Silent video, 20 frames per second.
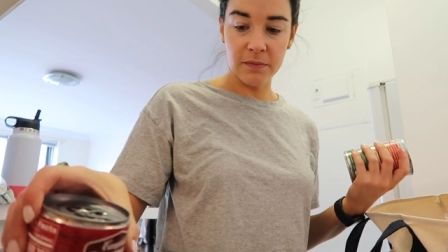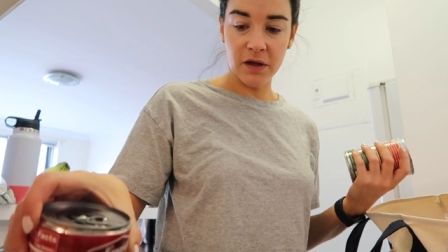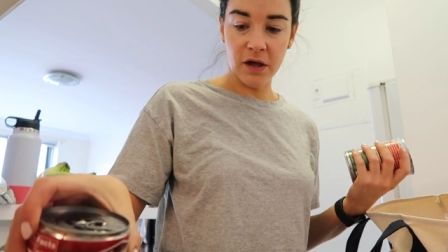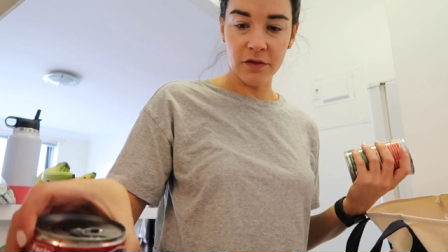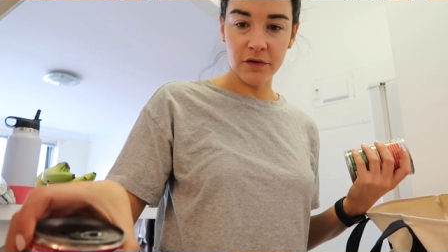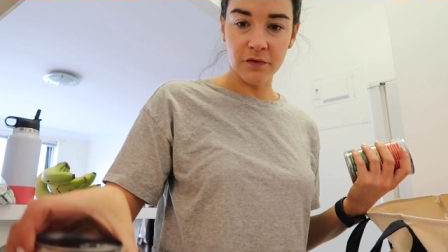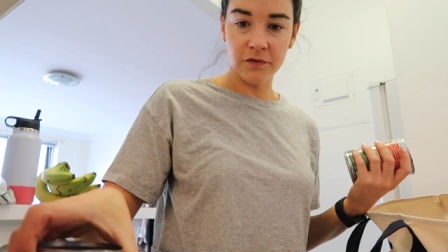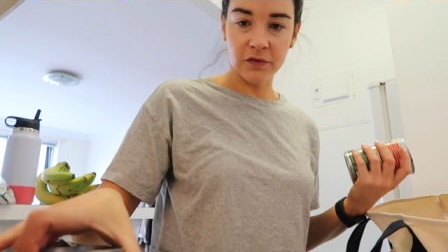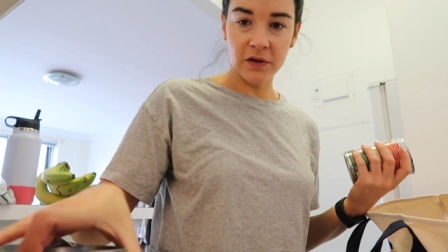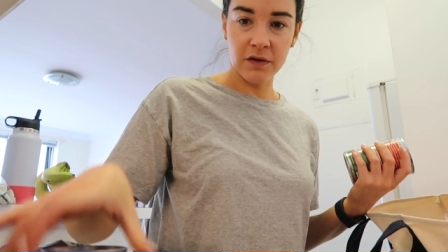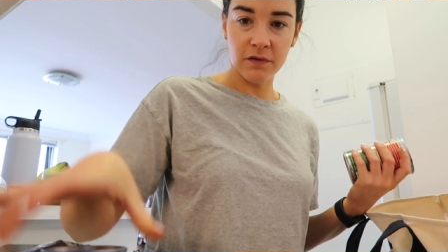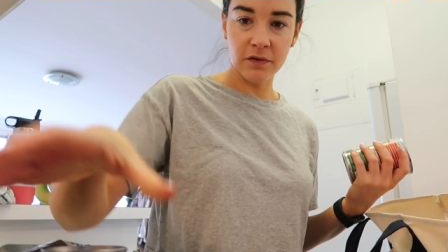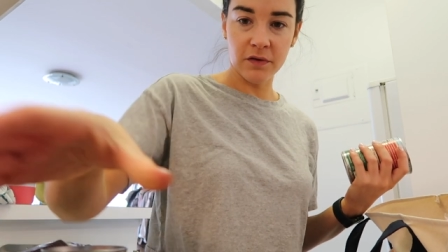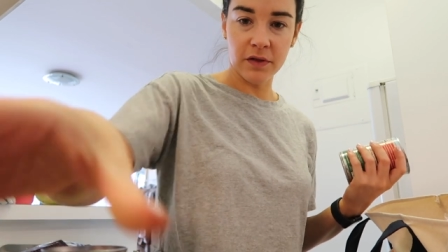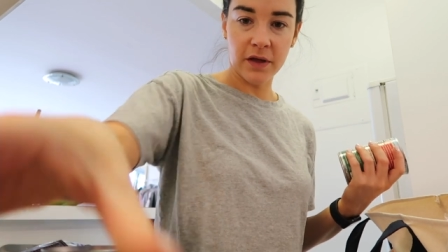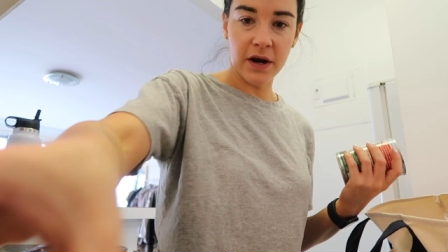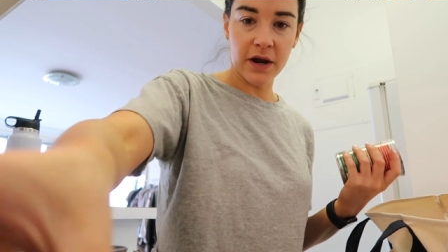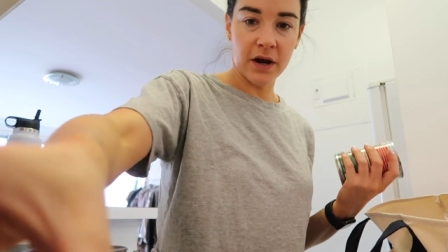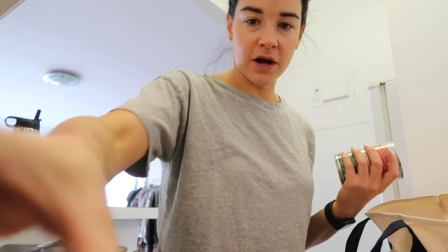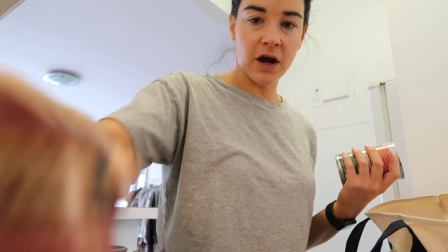The other flavor
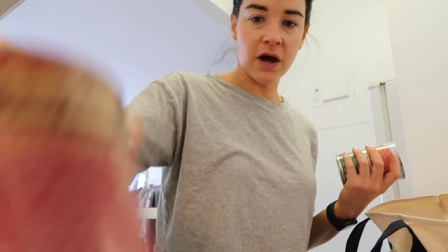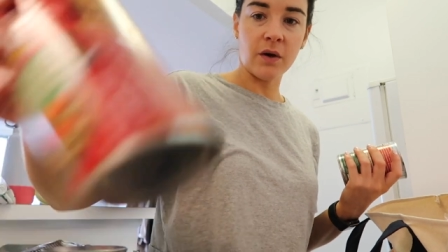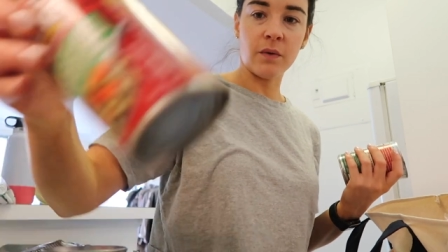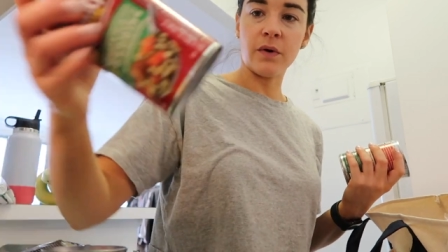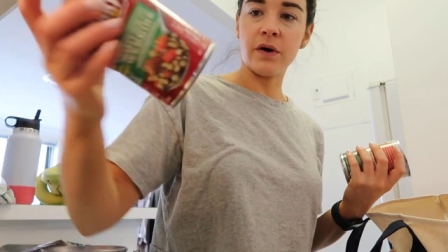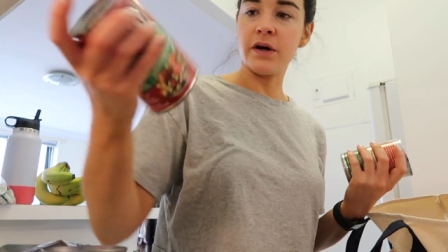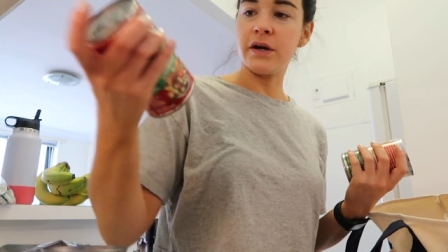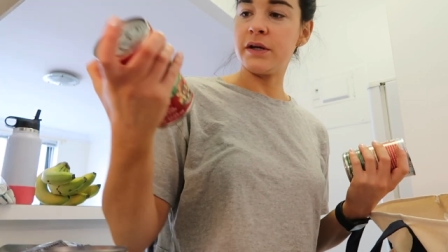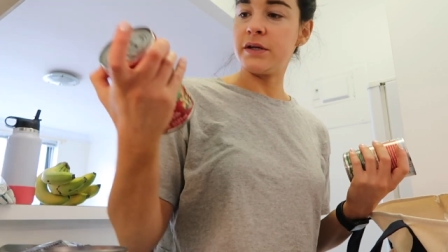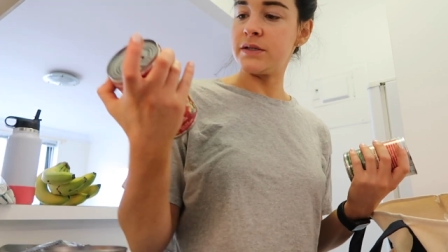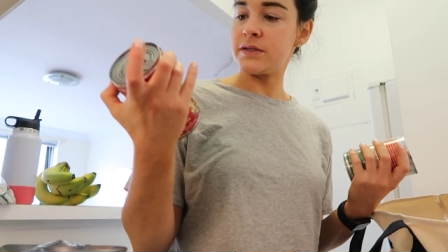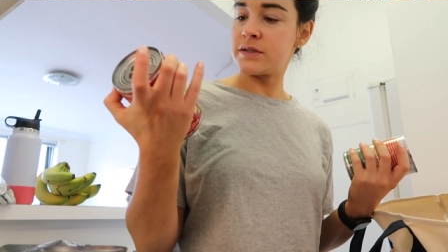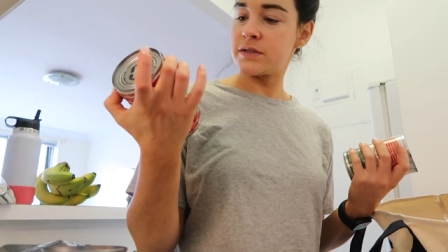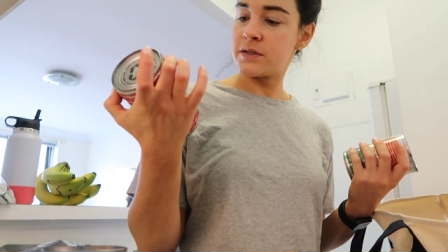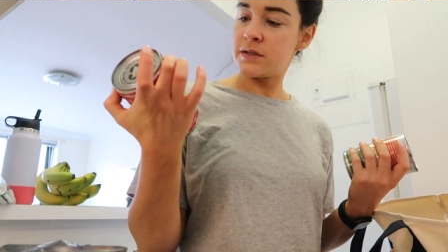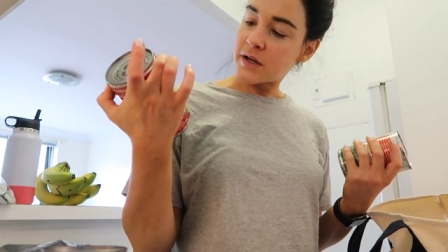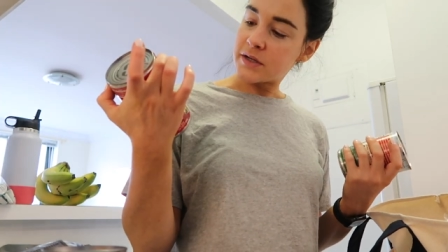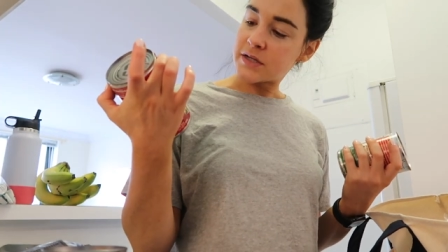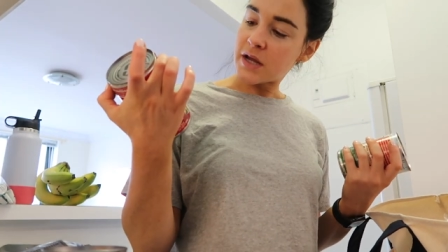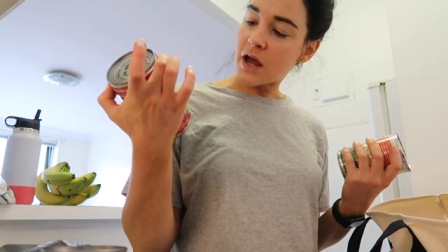that I got
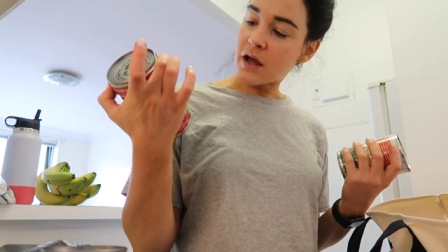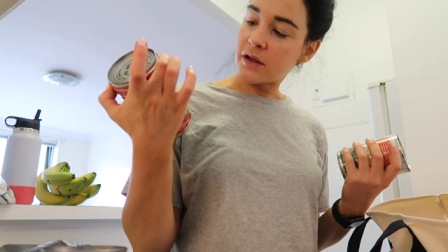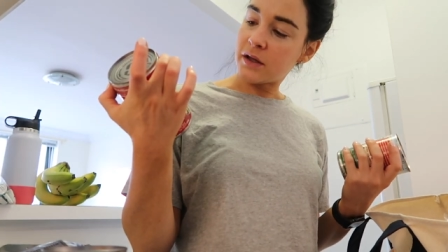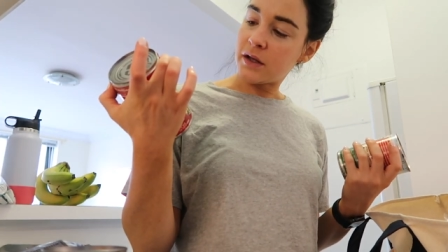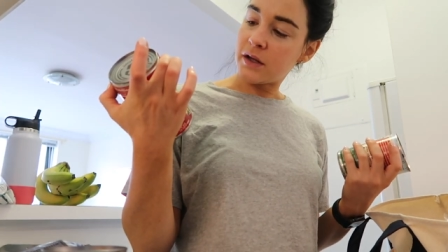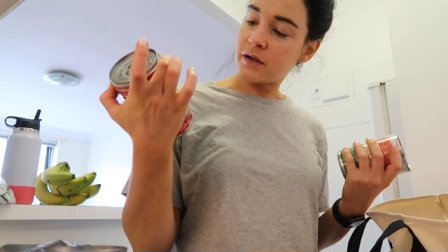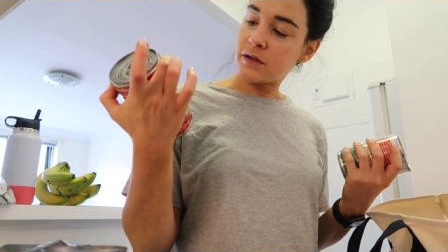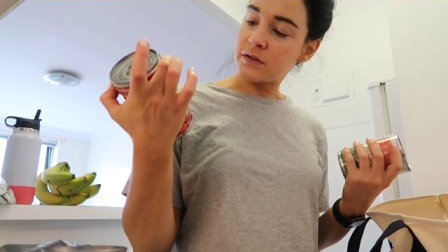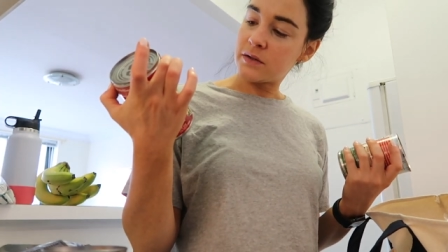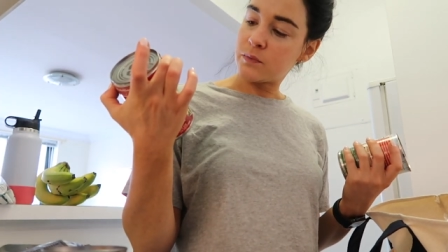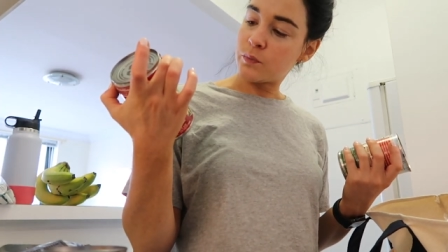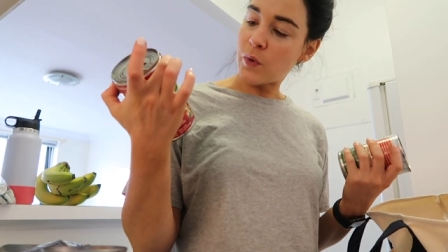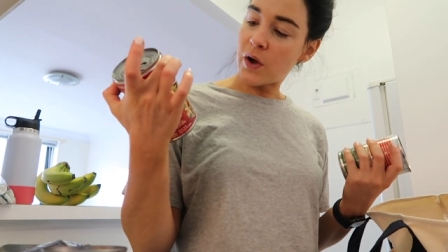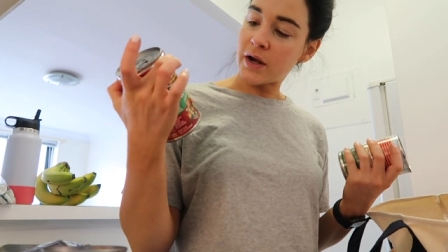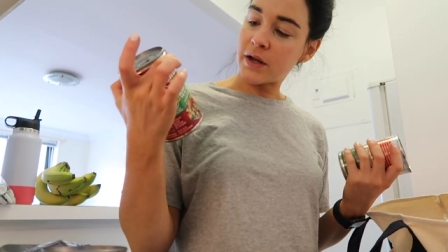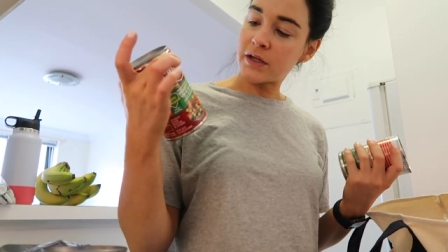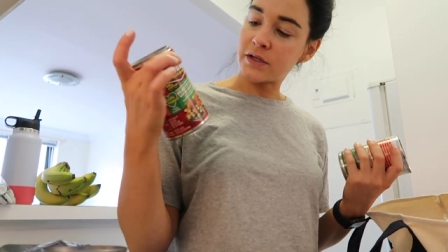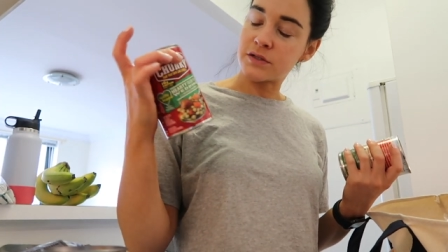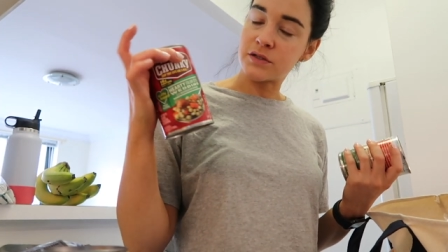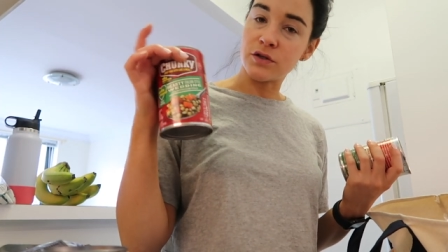was Italian
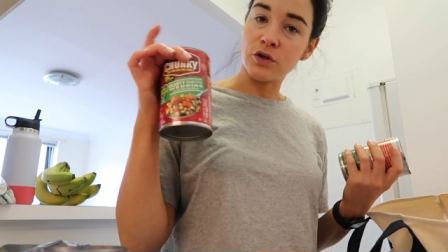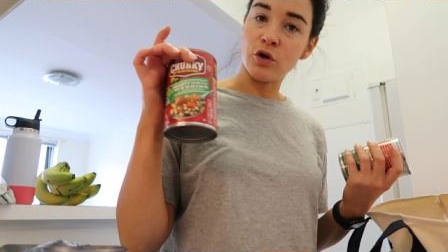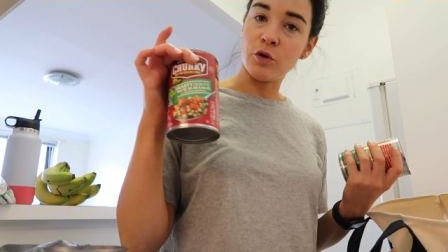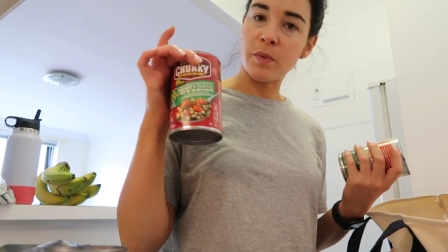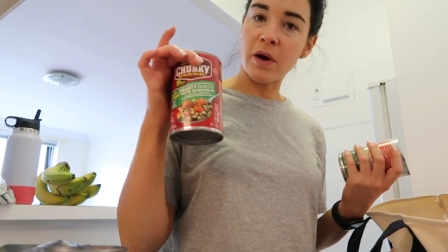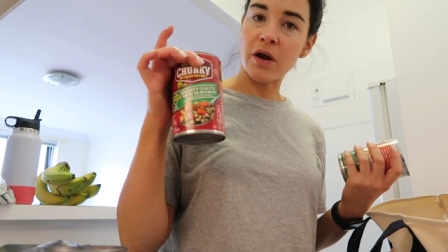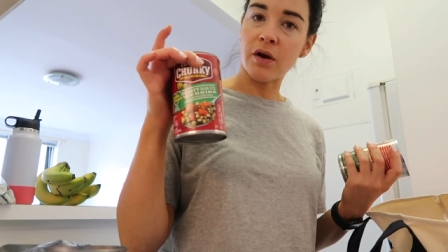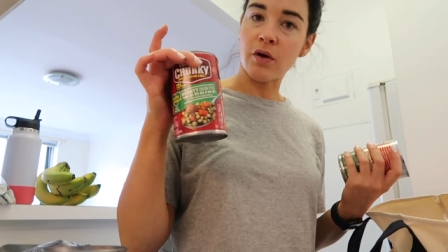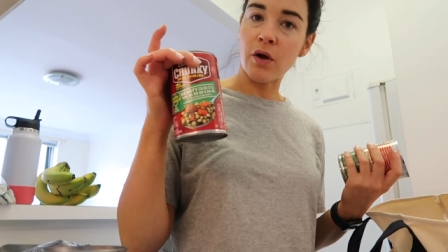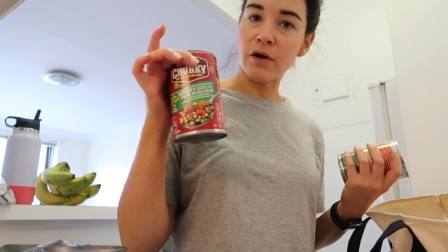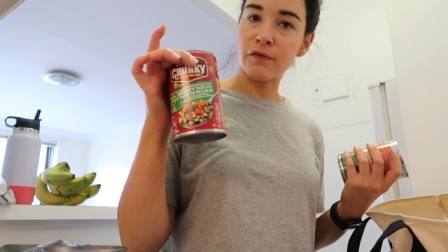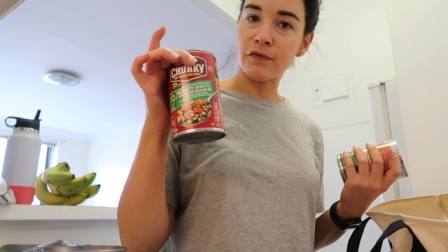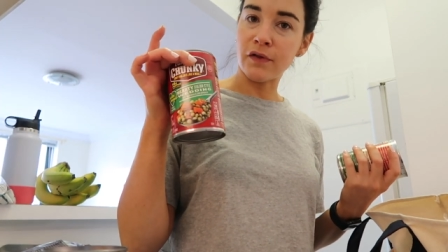wedding soup. I don't know, I